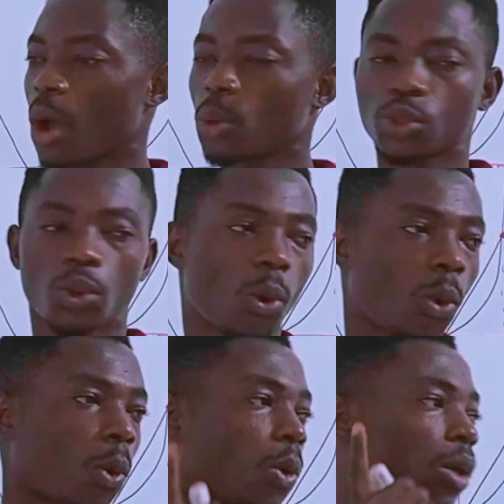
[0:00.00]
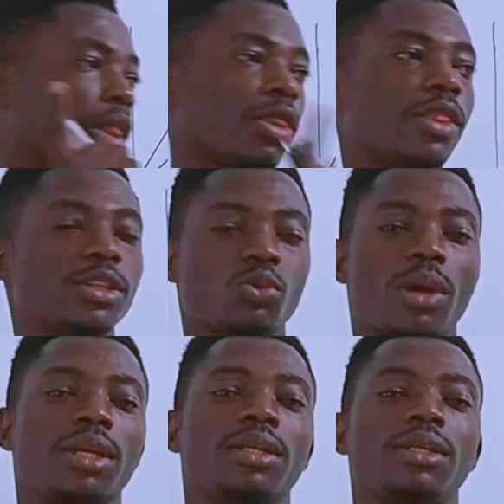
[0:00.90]
out or this
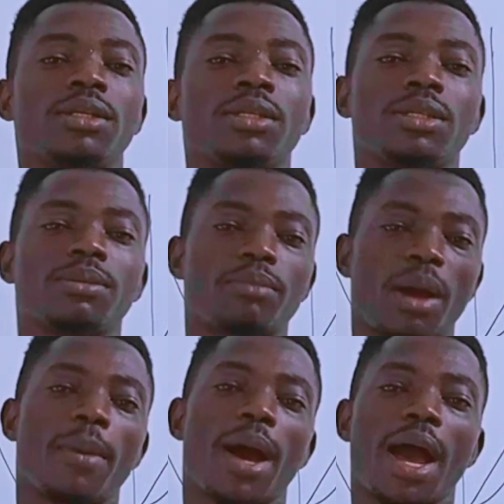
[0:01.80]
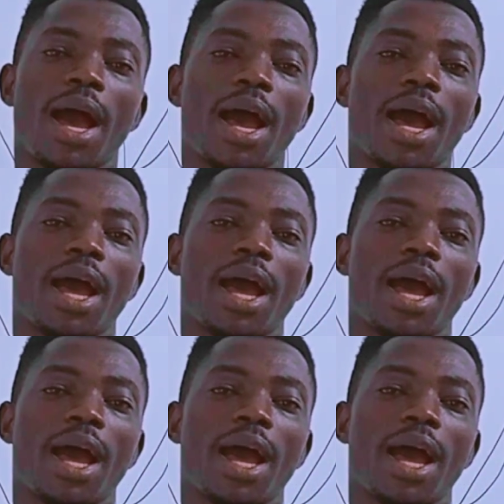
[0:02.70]
one. Bye bye.